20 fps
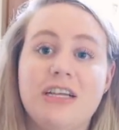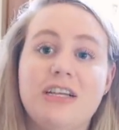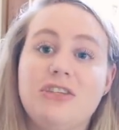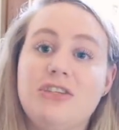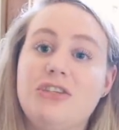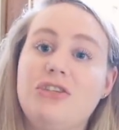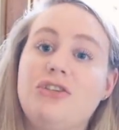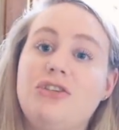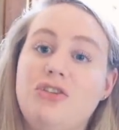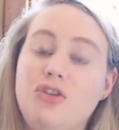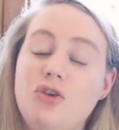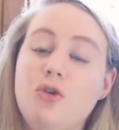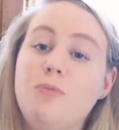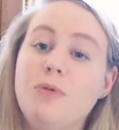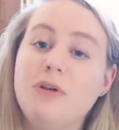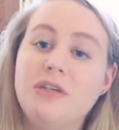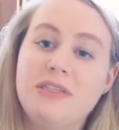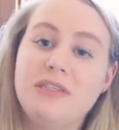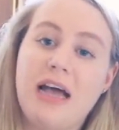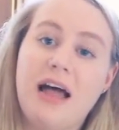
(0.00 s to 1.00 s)
It's
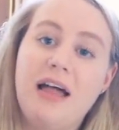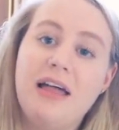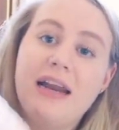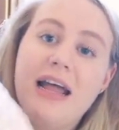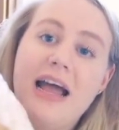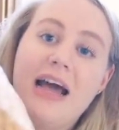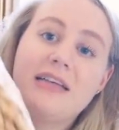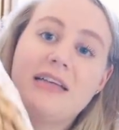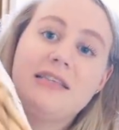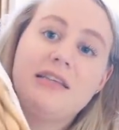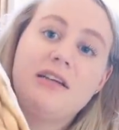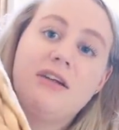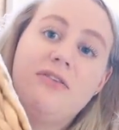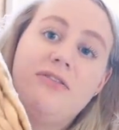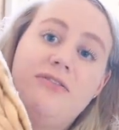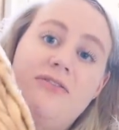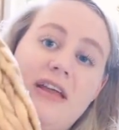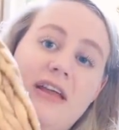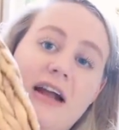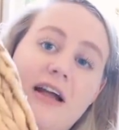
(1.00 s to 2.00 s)
super solid. It has little
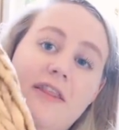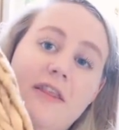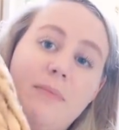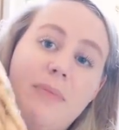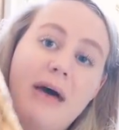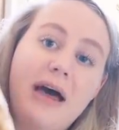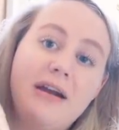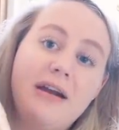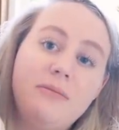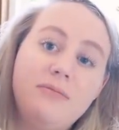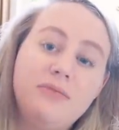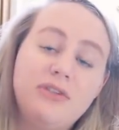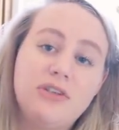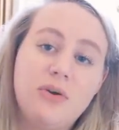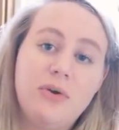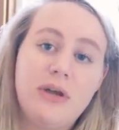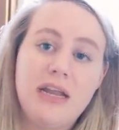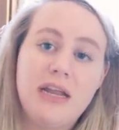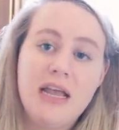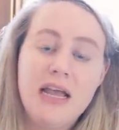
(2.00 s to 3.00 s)
feet on the bottom,
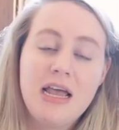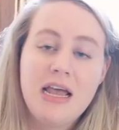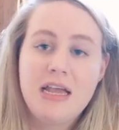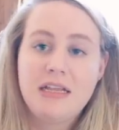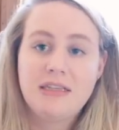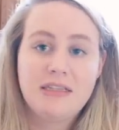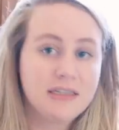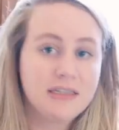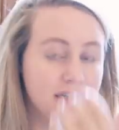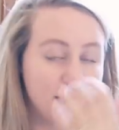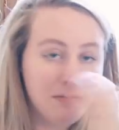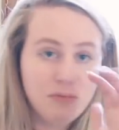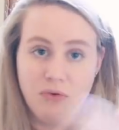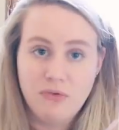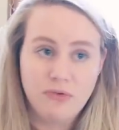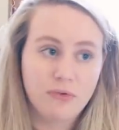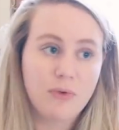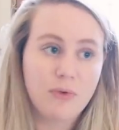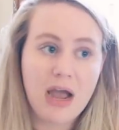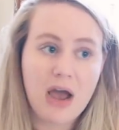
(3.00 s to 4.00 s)
so it doesn't
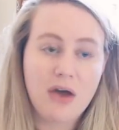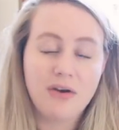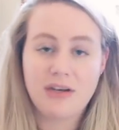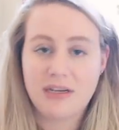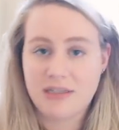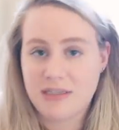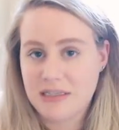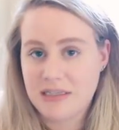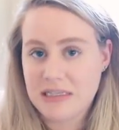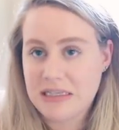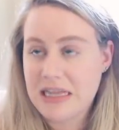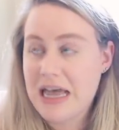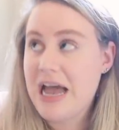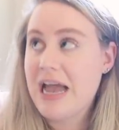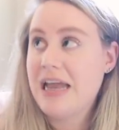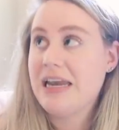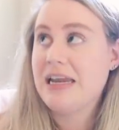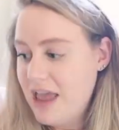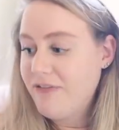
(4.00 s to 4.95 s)
move around, it doesn't slide.